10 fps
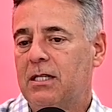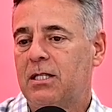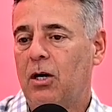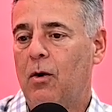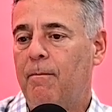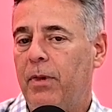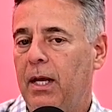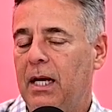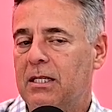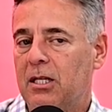So
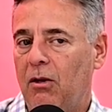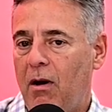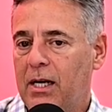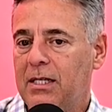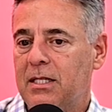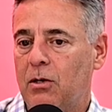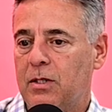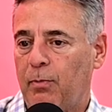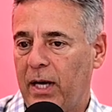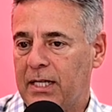as long as
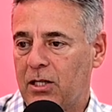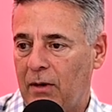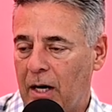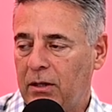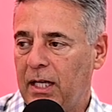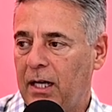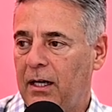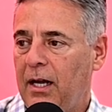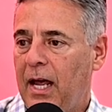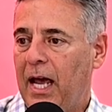those brands are out
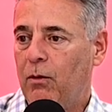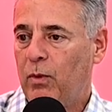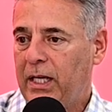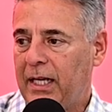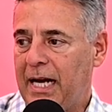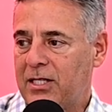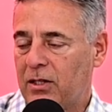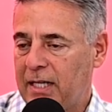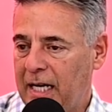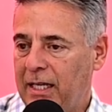there and we can
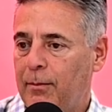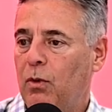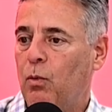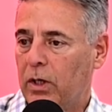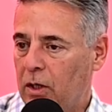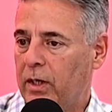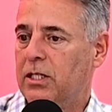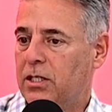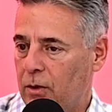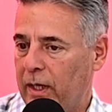ascertain them, we're
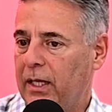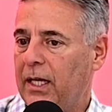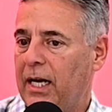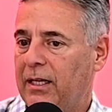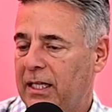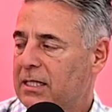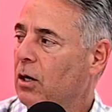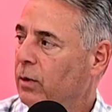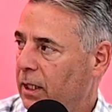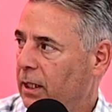going to do it. And I think it's
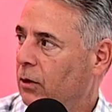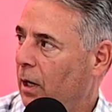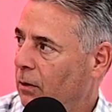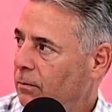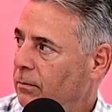only going to grow.